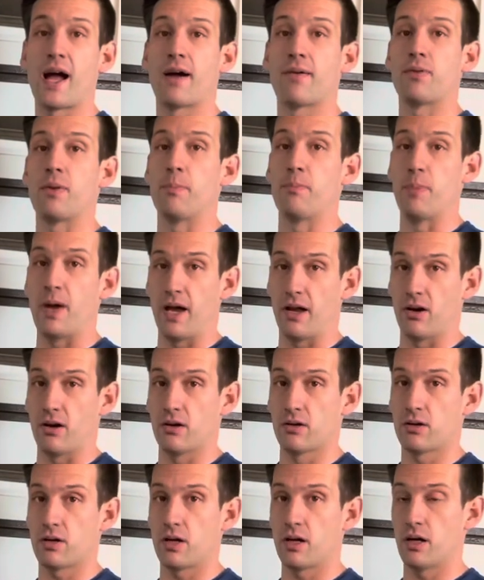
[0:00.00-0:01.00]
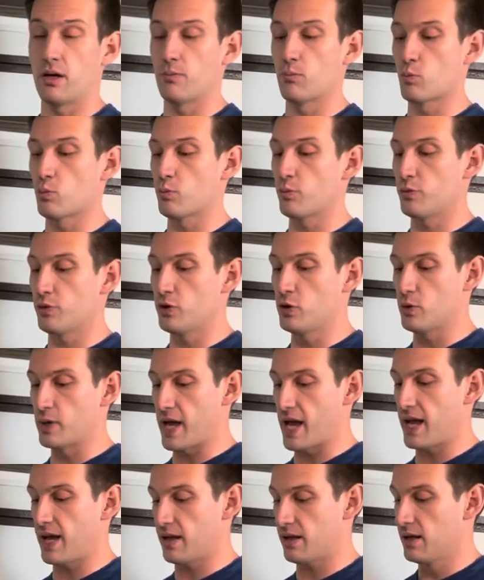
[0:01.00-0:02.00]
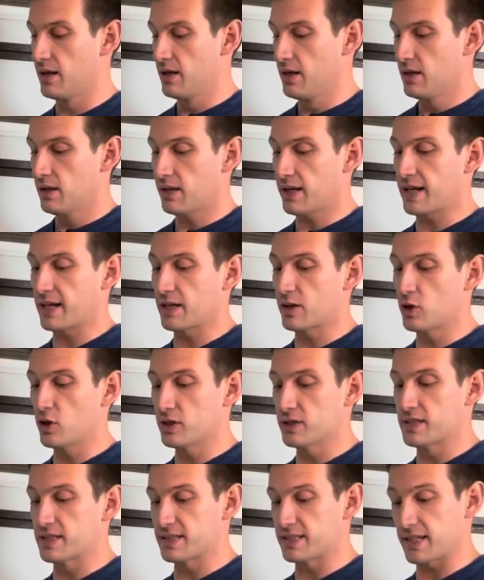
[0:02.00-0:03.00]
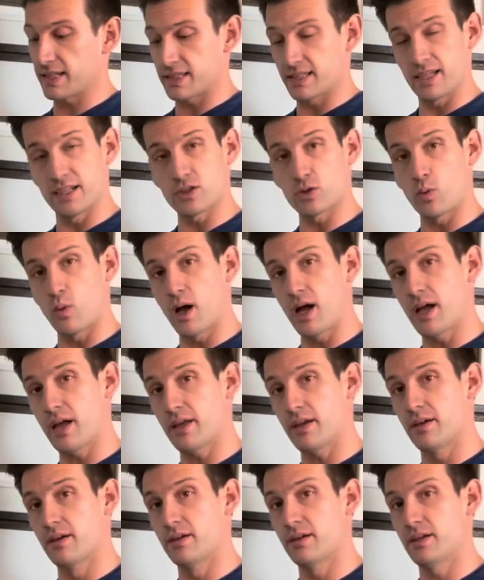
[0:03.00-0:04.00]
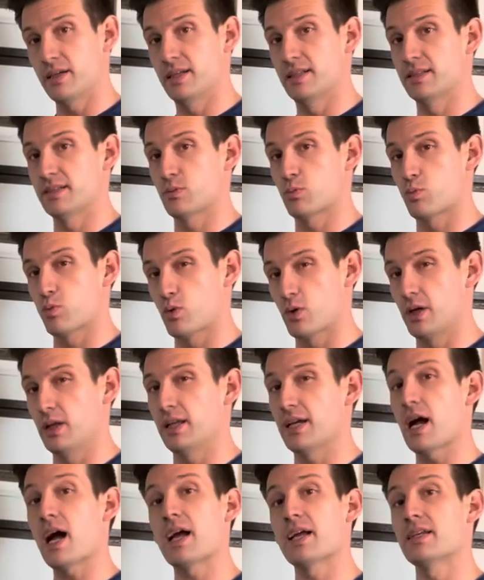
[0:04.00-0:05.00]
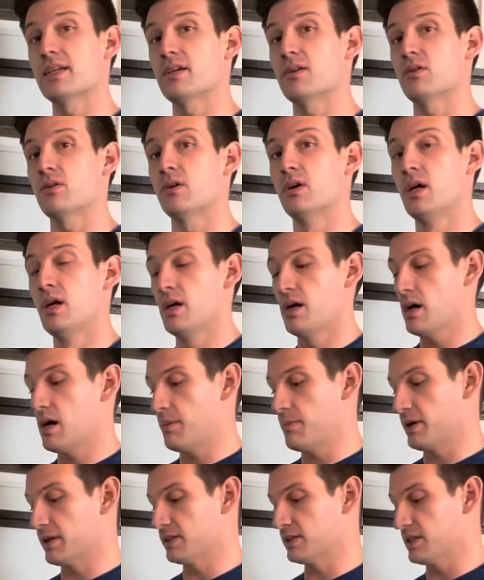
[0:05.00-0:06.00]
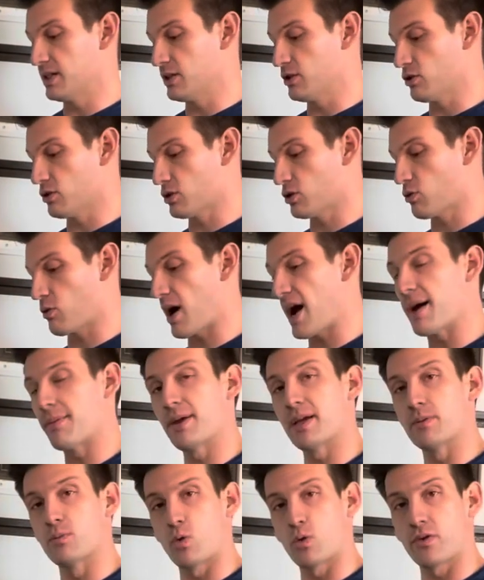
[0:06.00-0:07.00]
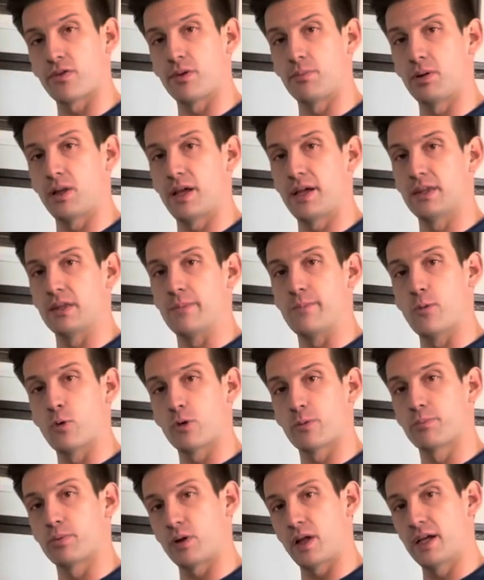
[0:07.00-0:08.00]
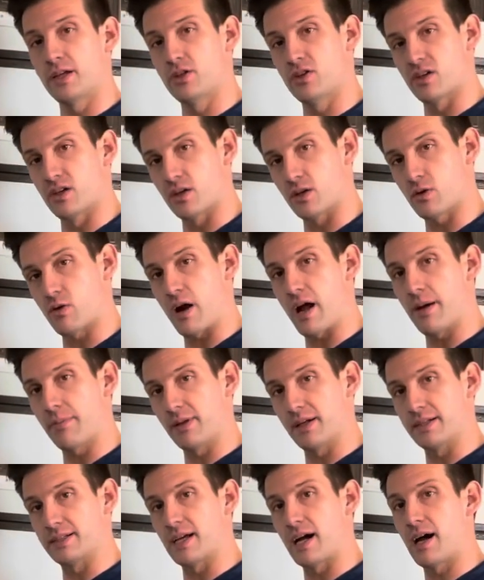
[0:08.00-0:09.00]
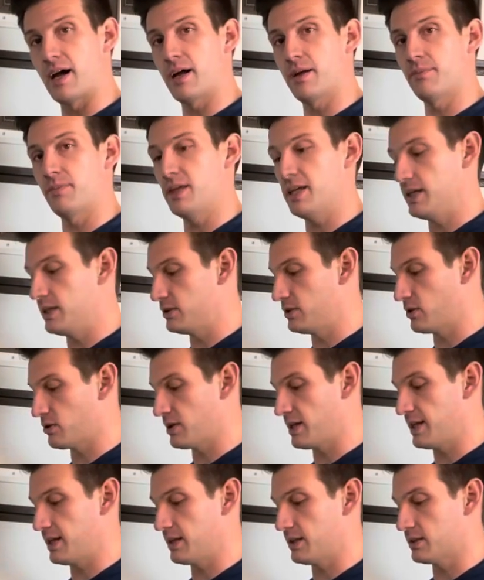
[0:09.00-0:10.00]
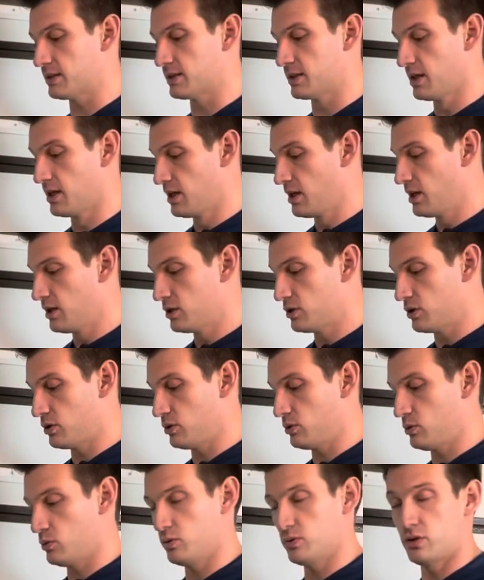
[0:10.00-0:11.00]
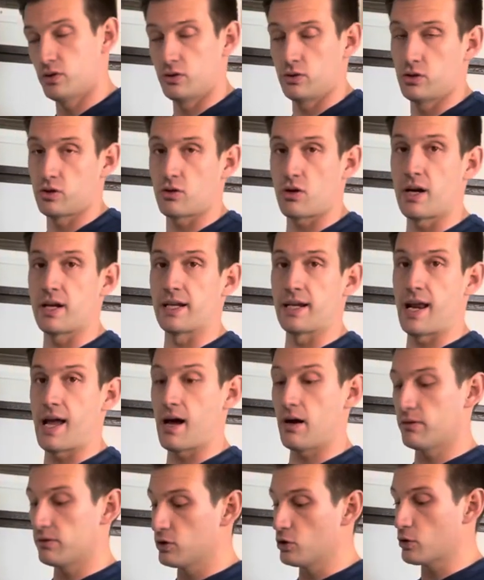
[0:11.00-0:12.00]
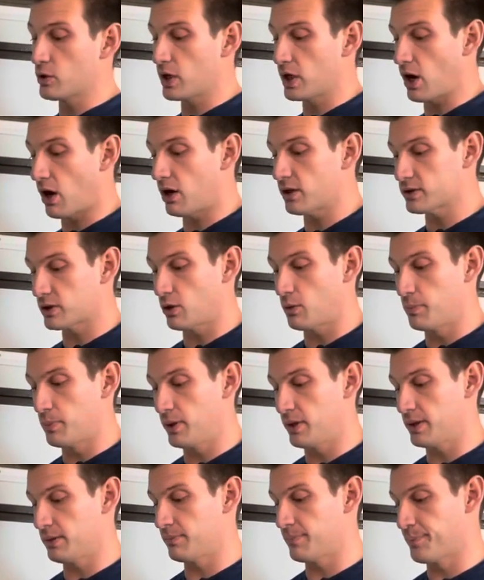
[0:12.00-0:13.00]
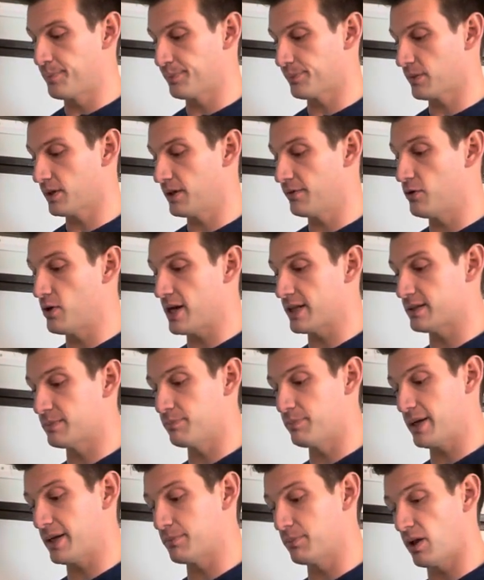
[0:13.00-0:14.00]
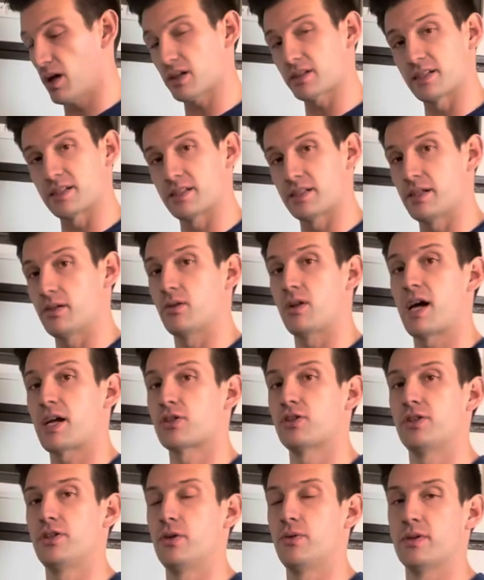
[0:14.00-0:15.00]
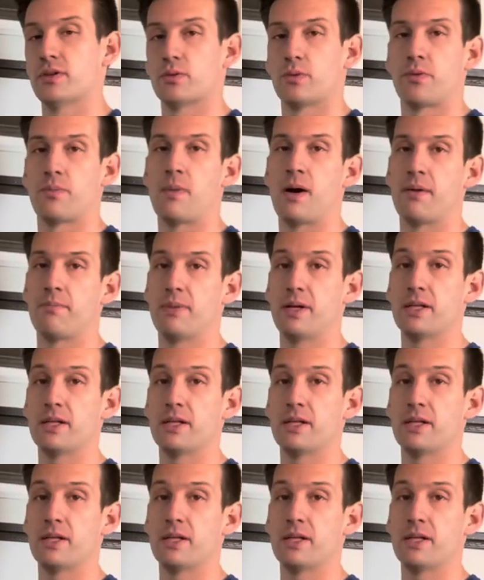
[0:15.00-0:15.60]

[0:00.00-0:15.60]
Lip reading: the better. You can't, like a good 6-inch wide is really ideal because then you're grabbing more of the blade, and the more blade you can grab at a time, the easier it is to straighten it out. And you could also put, if you had big blocks of steel, I actually do this with my bench